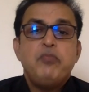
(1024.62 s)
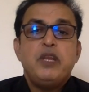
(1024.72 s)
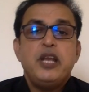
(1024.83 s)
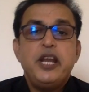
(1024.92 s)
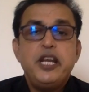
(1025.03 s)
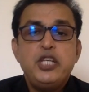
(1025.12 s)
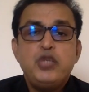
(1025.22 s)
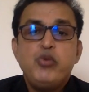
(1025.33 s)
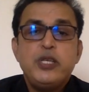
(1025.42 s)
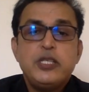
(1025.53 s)

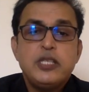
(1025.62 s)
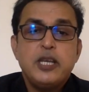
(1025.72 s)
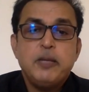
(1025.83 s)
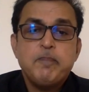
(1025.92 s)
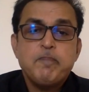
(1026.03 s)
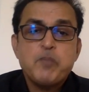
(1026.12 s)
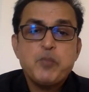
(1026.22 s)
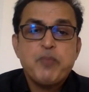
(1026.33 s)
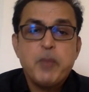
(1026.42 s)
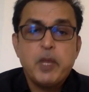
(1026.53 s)
Ladies with
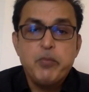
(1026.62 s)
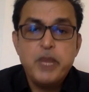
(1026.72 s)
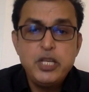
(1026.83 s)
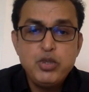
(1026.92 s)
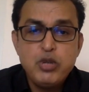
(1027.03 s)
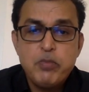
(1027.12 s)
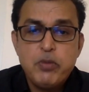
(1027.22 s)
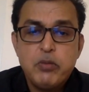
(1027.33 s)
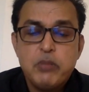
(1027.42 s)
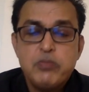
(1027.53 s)
menstrual
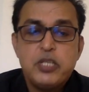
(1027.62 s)
problems,